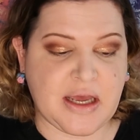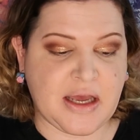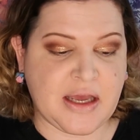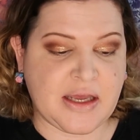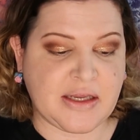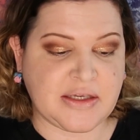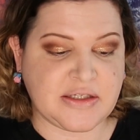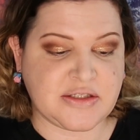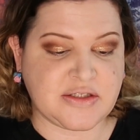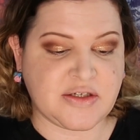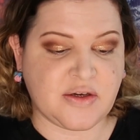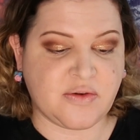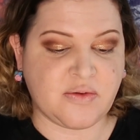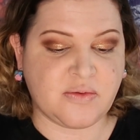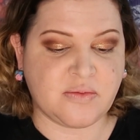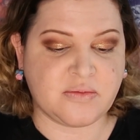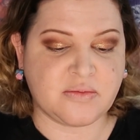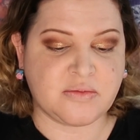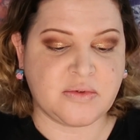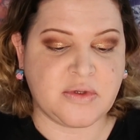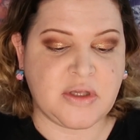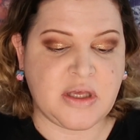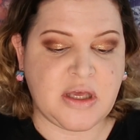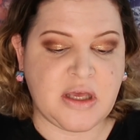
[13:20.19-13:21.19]
I
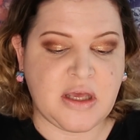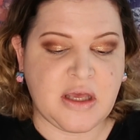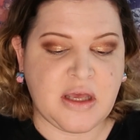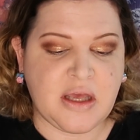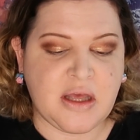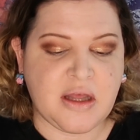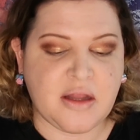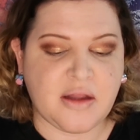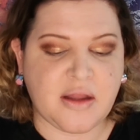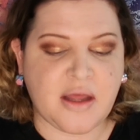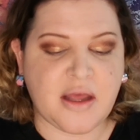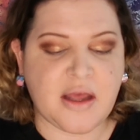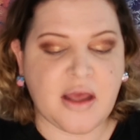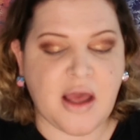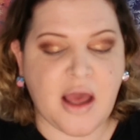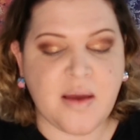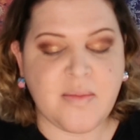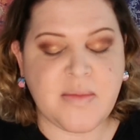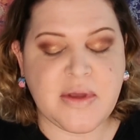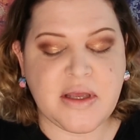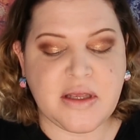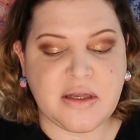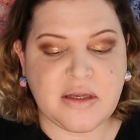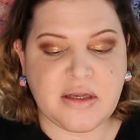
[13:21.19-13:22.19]
don't like, I
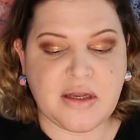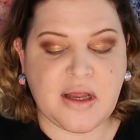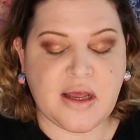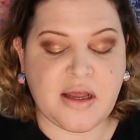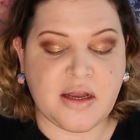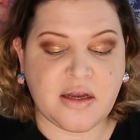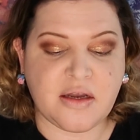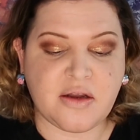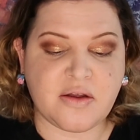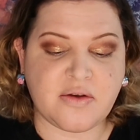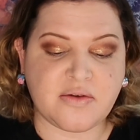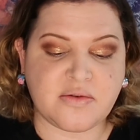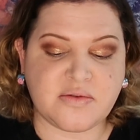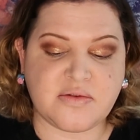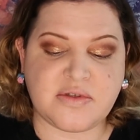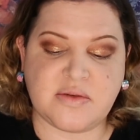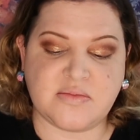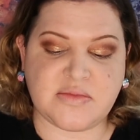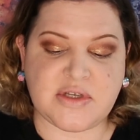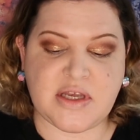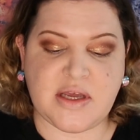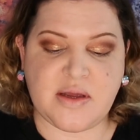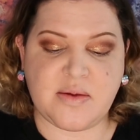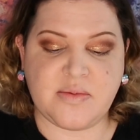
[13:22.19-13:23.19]
mean, I know
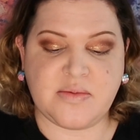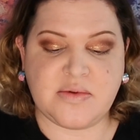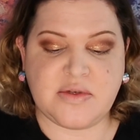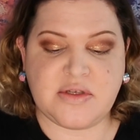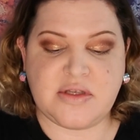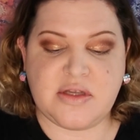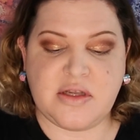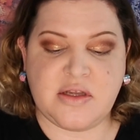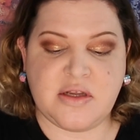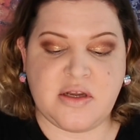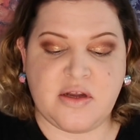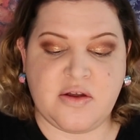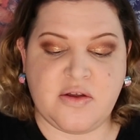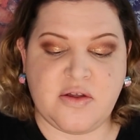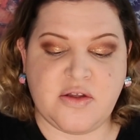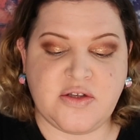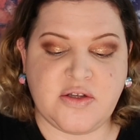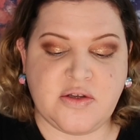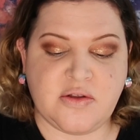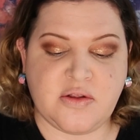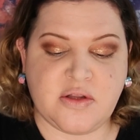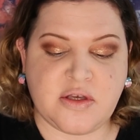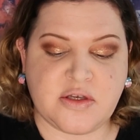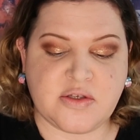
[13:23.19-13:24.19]
sometimes, you know, you
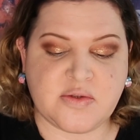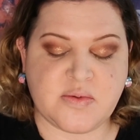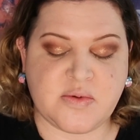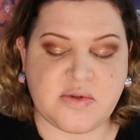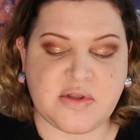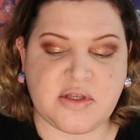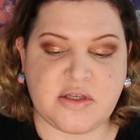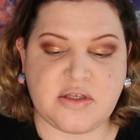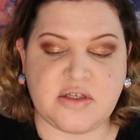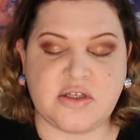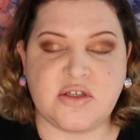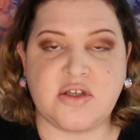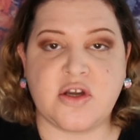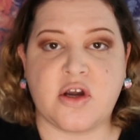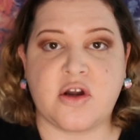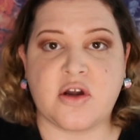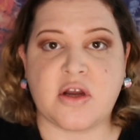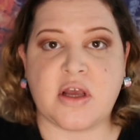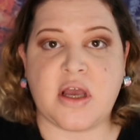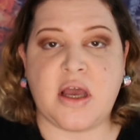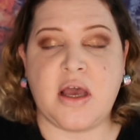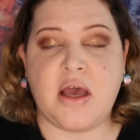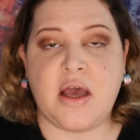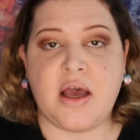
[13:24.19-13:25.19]
do looks with
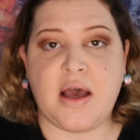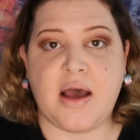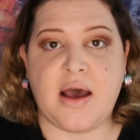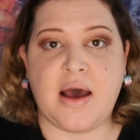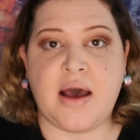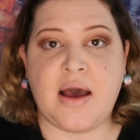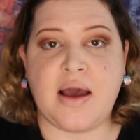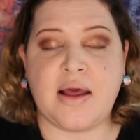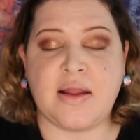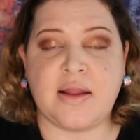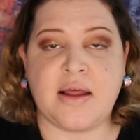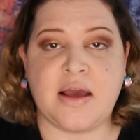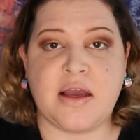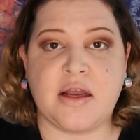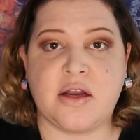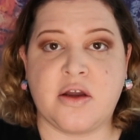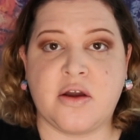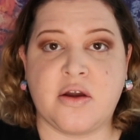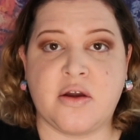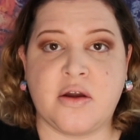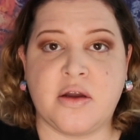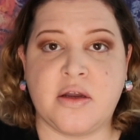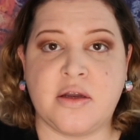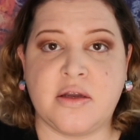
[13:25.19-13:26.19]
dark
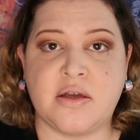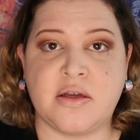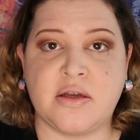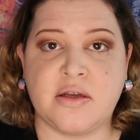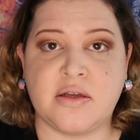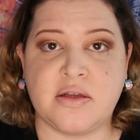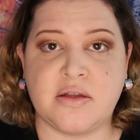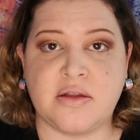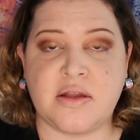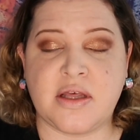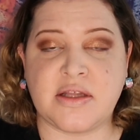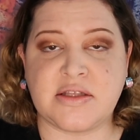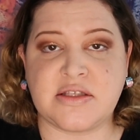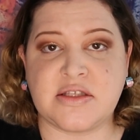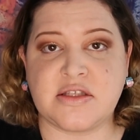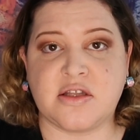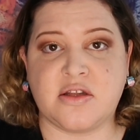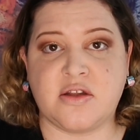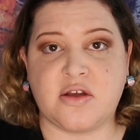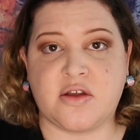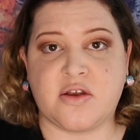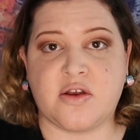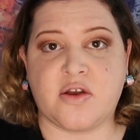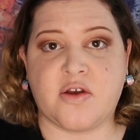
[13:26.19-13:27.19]
eyeliner and that's the
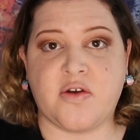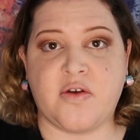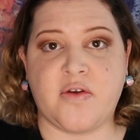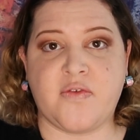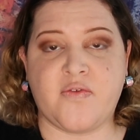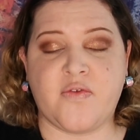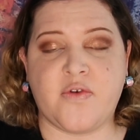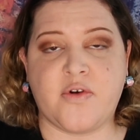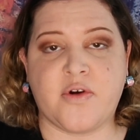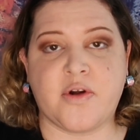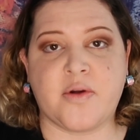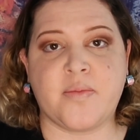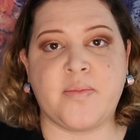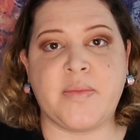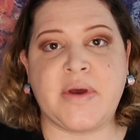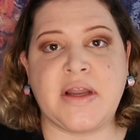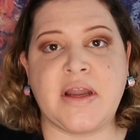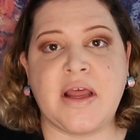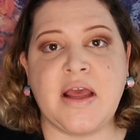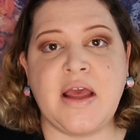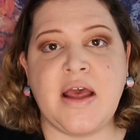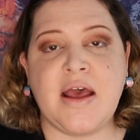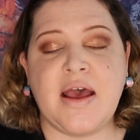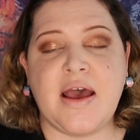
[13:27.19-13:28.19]
look you're going for,
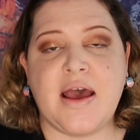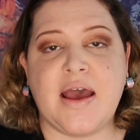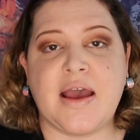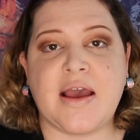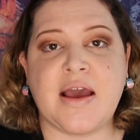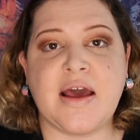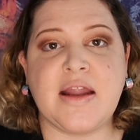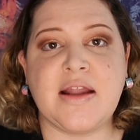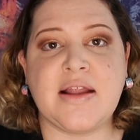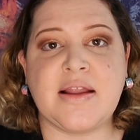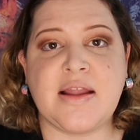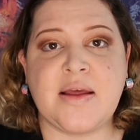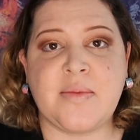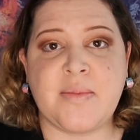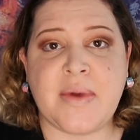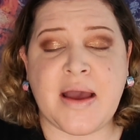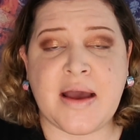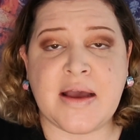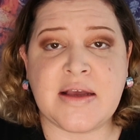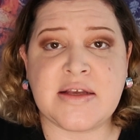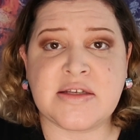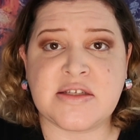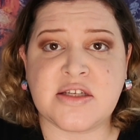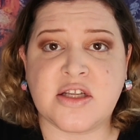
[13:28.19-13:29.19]
but I kind of like my
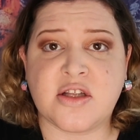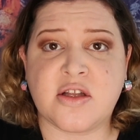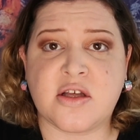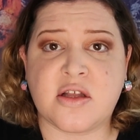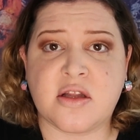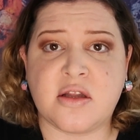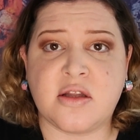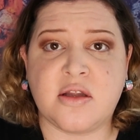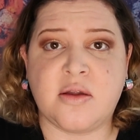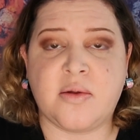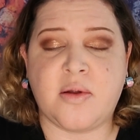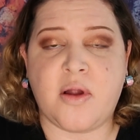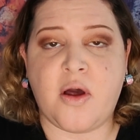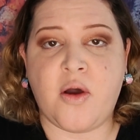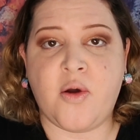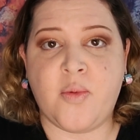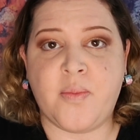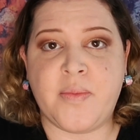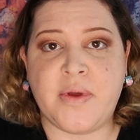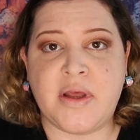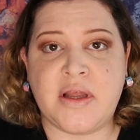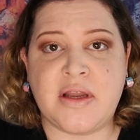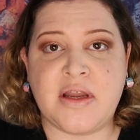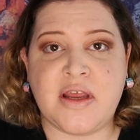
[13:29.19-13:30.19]
eyes to look a little
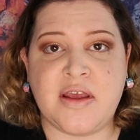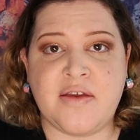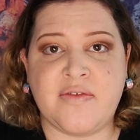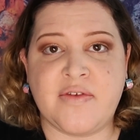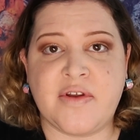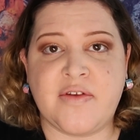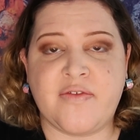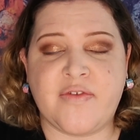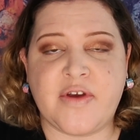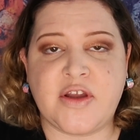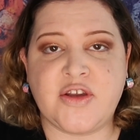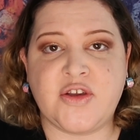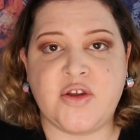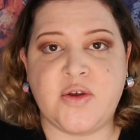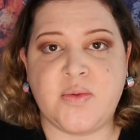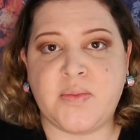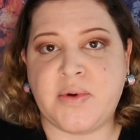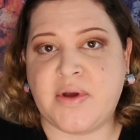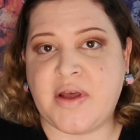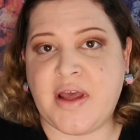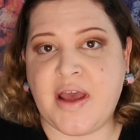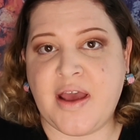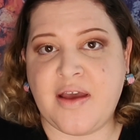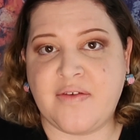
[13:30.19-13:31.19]
open even if I do
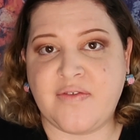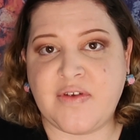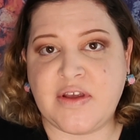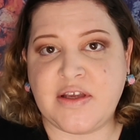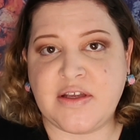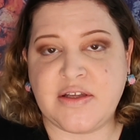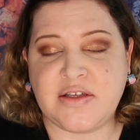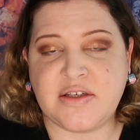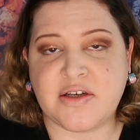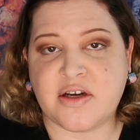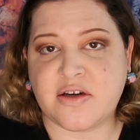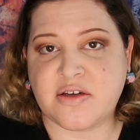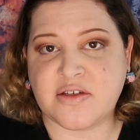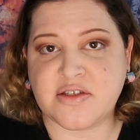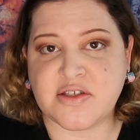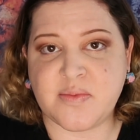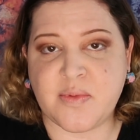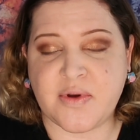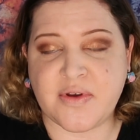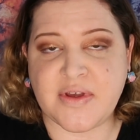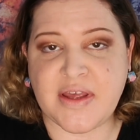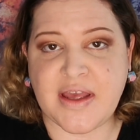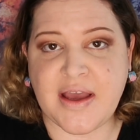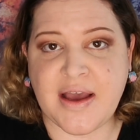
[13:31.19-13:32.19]
put heavy dark
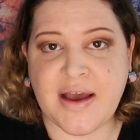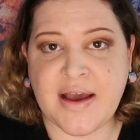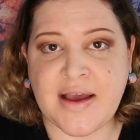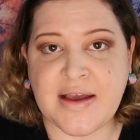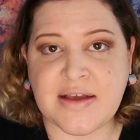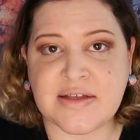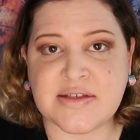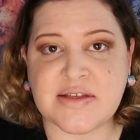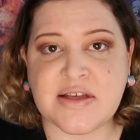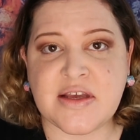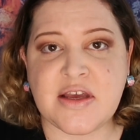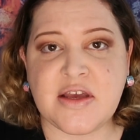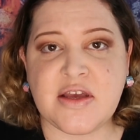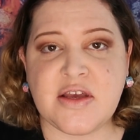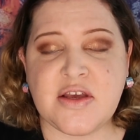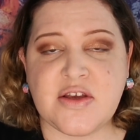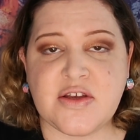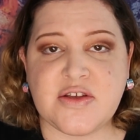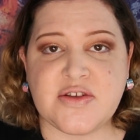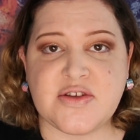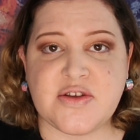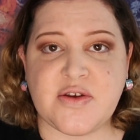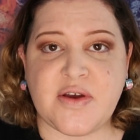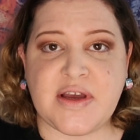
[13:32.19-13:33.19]
smoky eyes.
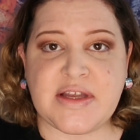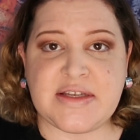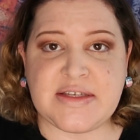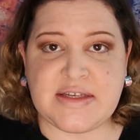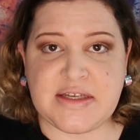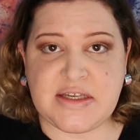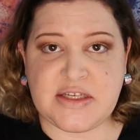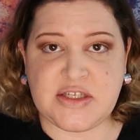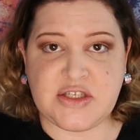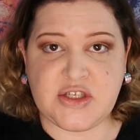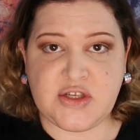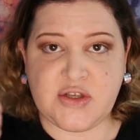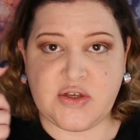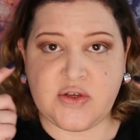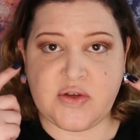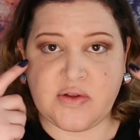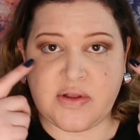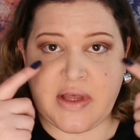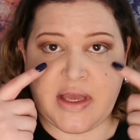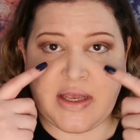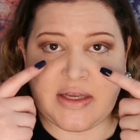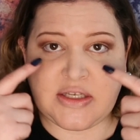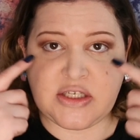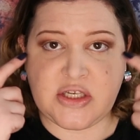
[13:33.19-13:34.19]
So I tend to
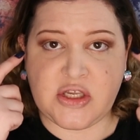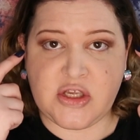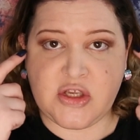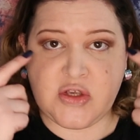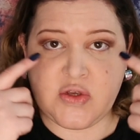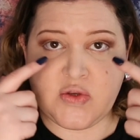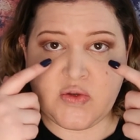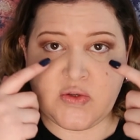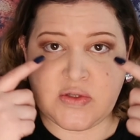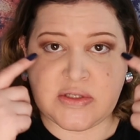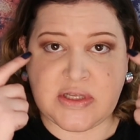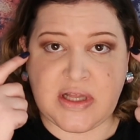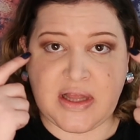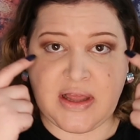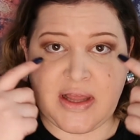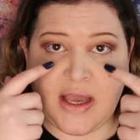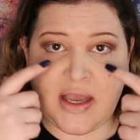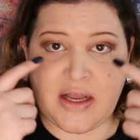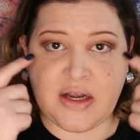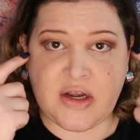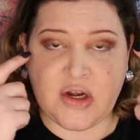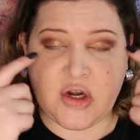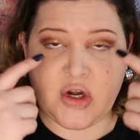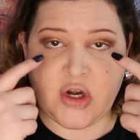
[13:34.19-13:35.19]
like to use
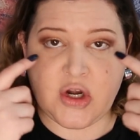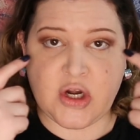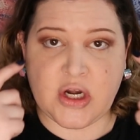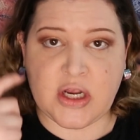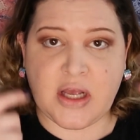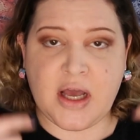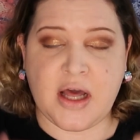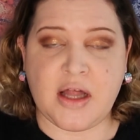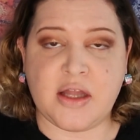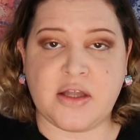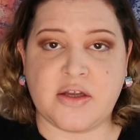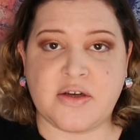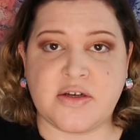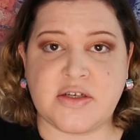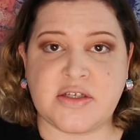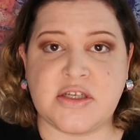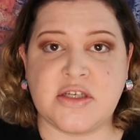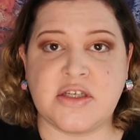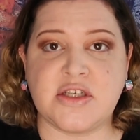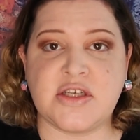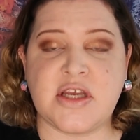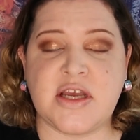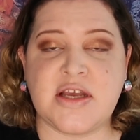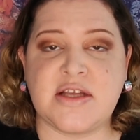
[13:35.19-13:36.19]
lighter colors
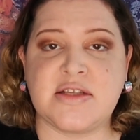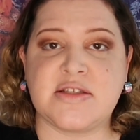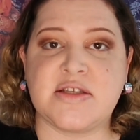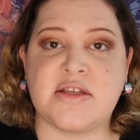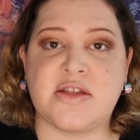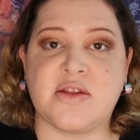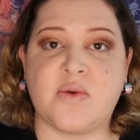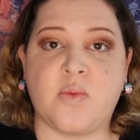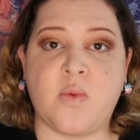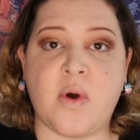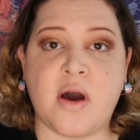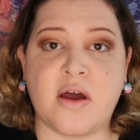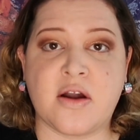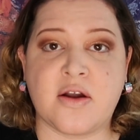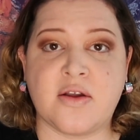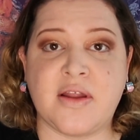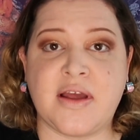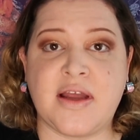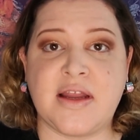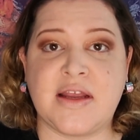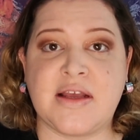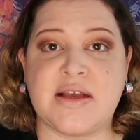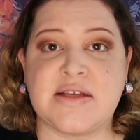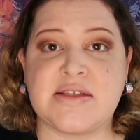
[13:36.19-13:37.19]
and shades in the
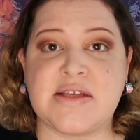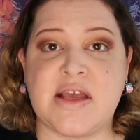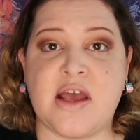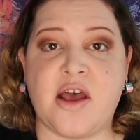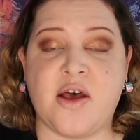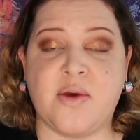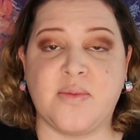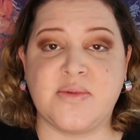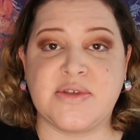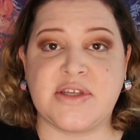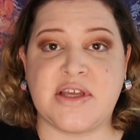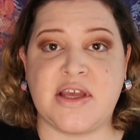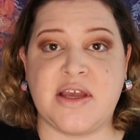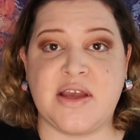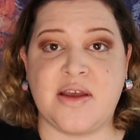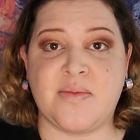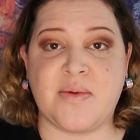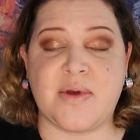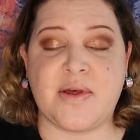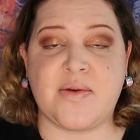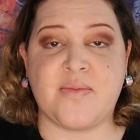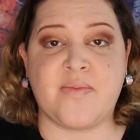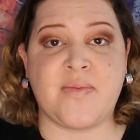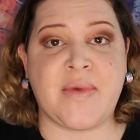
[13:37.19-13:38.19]
waterline because it helps keep
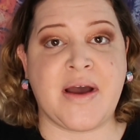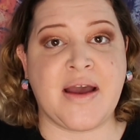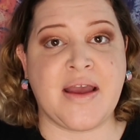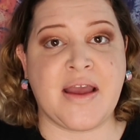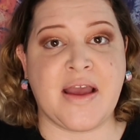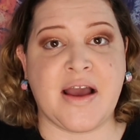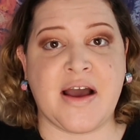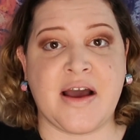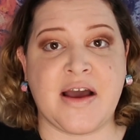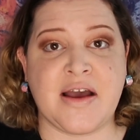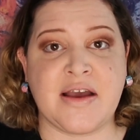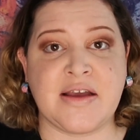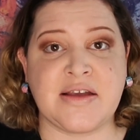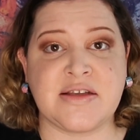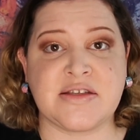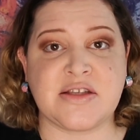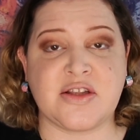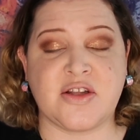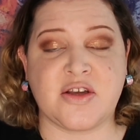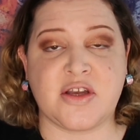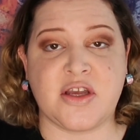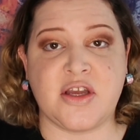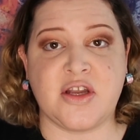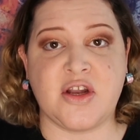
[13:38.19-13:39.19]
my
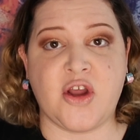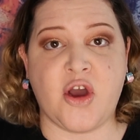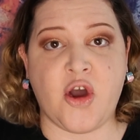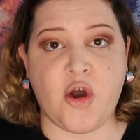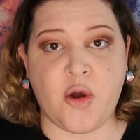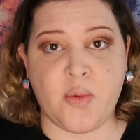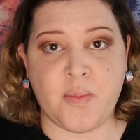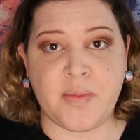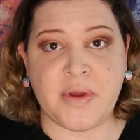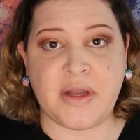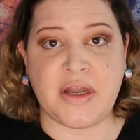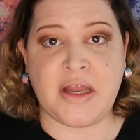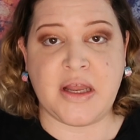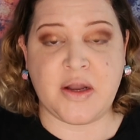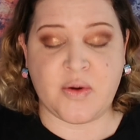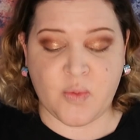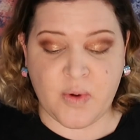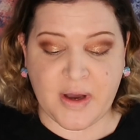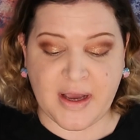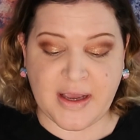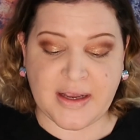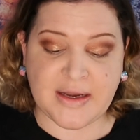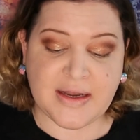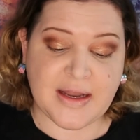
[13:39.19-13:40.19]
eyes looking open and
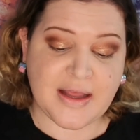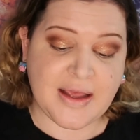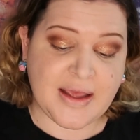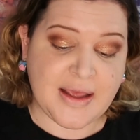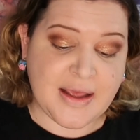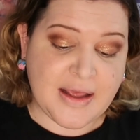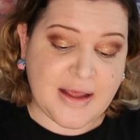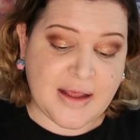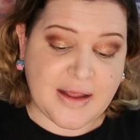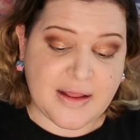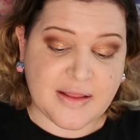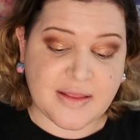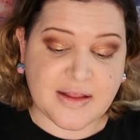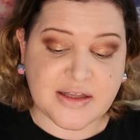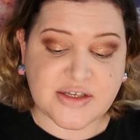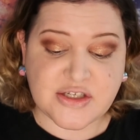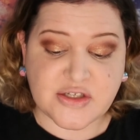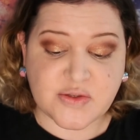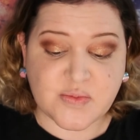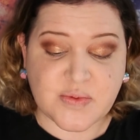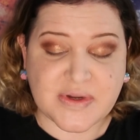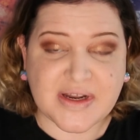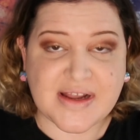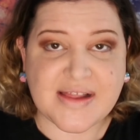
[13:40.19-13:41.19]
wide, and that's
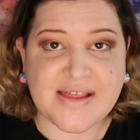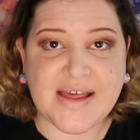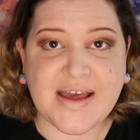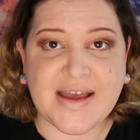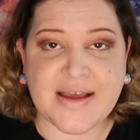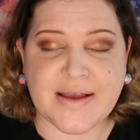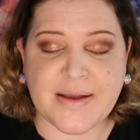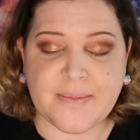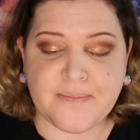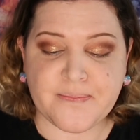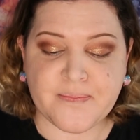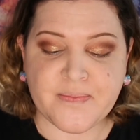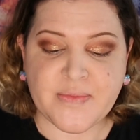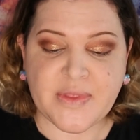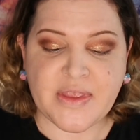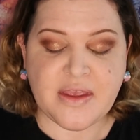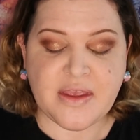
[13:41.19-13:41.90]
just what I like.